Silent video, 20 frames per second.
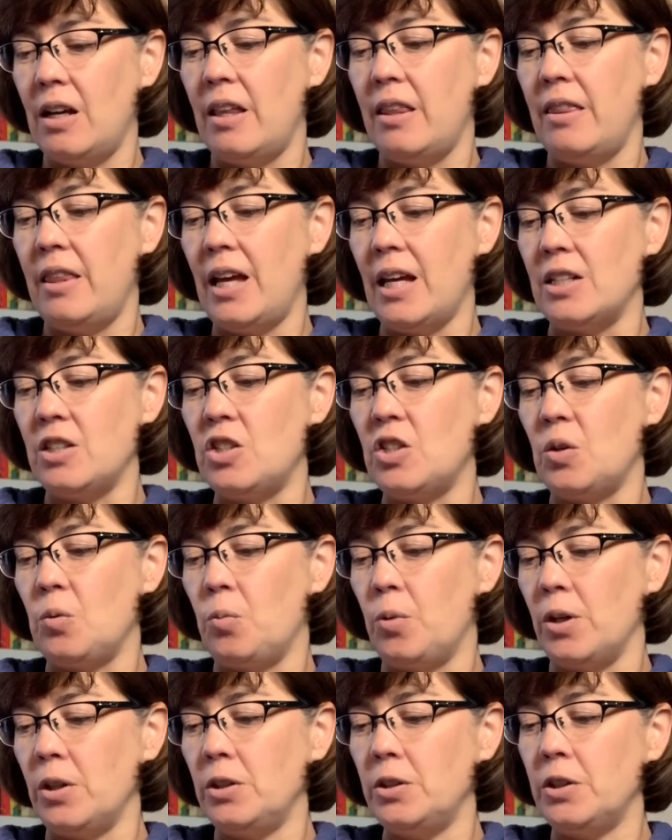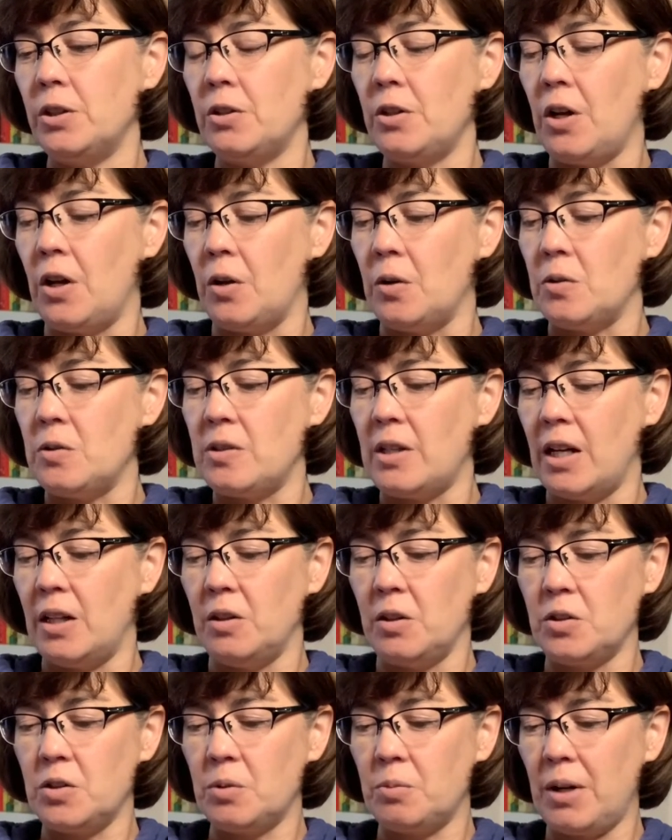Then she wriggled her nose and
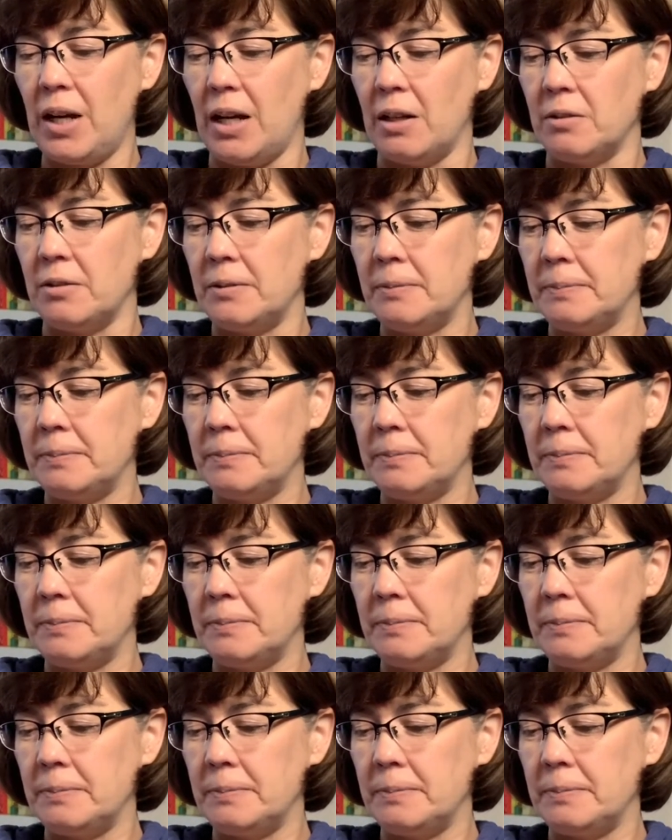looked around.